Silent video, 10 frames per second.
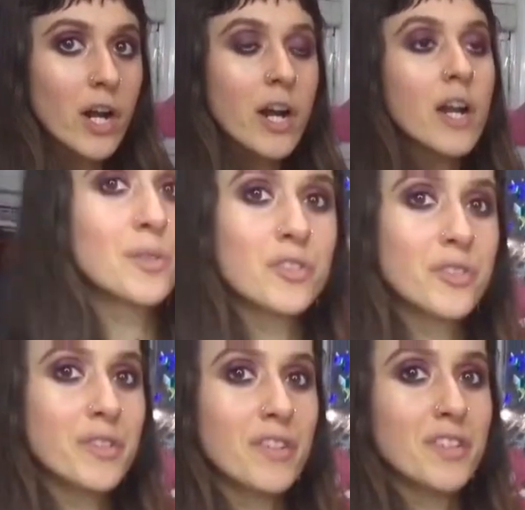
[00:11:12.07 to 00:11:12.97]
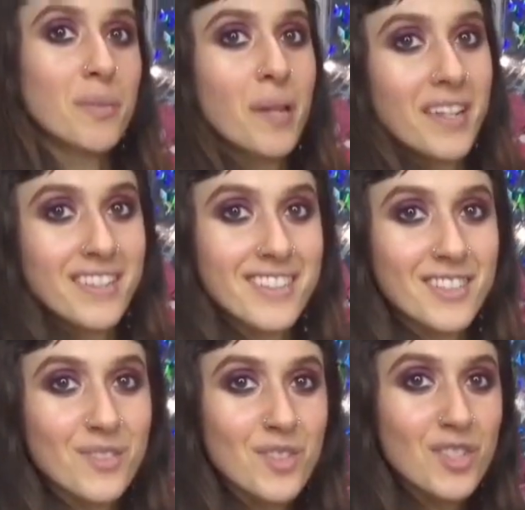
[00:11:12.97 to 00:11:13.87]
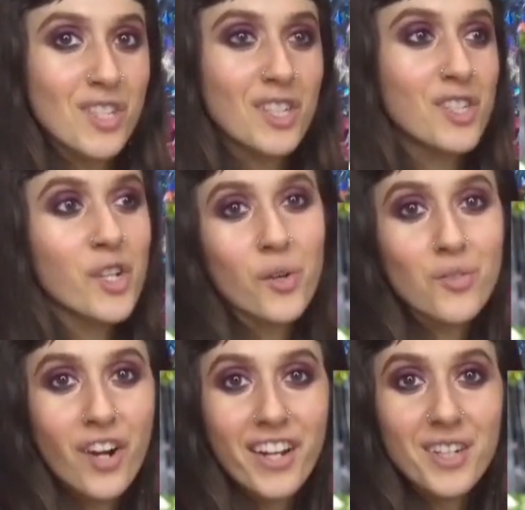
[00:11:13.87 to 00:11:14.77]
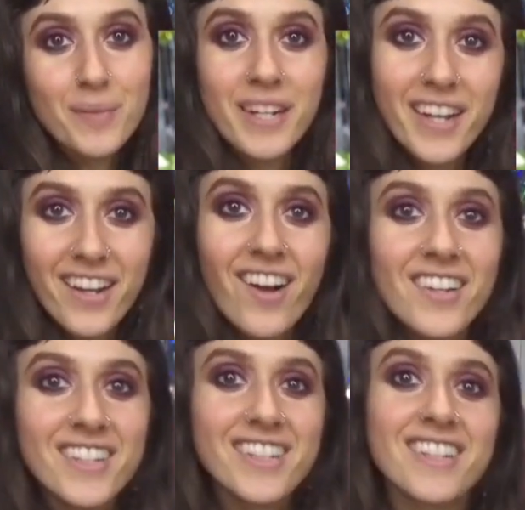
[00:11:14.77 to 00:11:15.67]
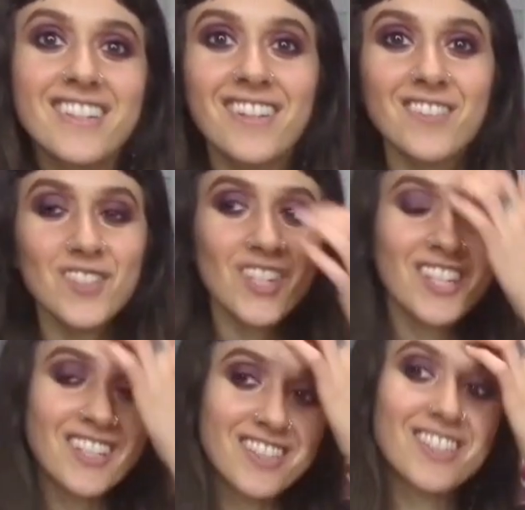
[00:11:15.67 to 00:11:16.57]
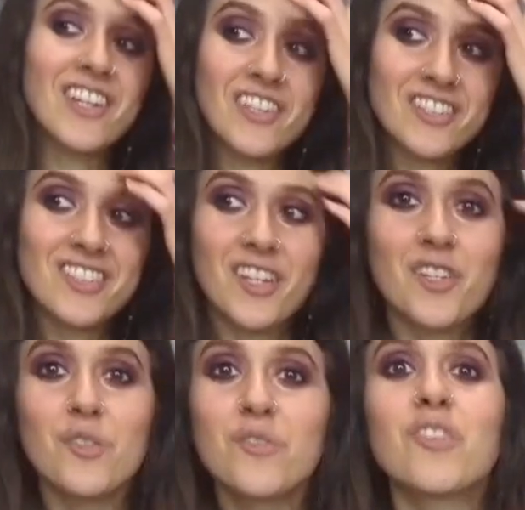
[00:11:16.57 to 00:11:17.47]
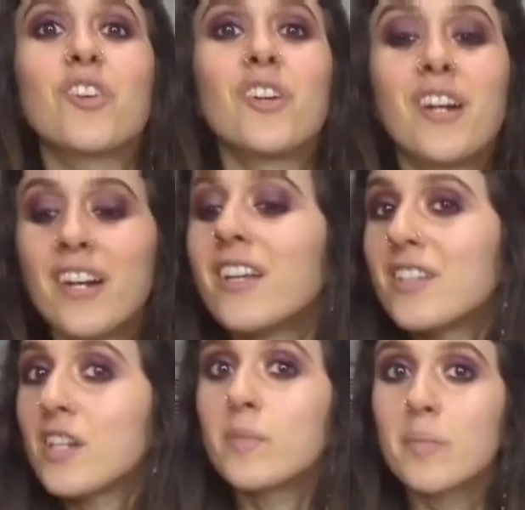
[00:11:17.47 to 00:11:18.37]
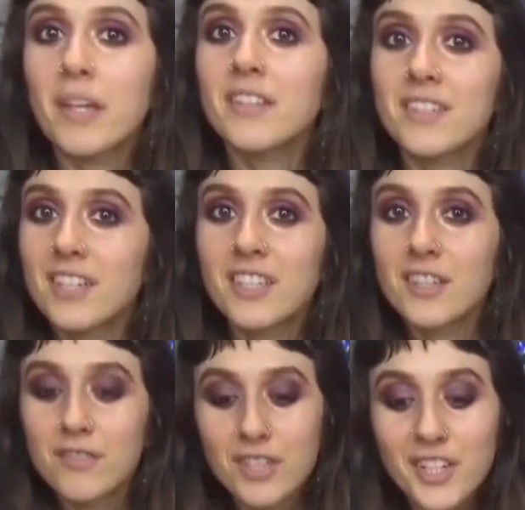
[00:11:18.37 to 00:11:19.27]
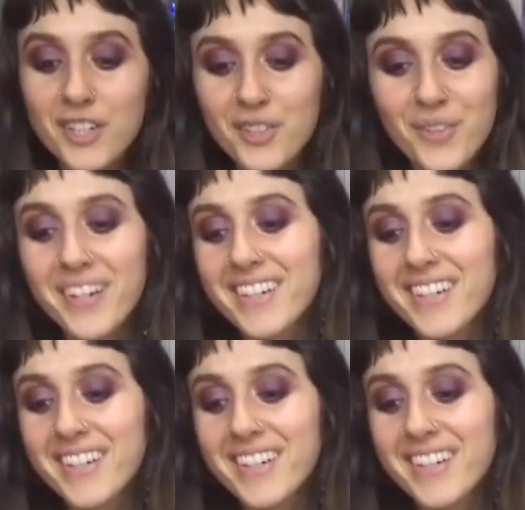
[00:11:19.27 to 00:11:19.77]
But it was really fun to paint because it was just like so random and chaotic, and I was like, yes, thank you for letting me paint this idea for you.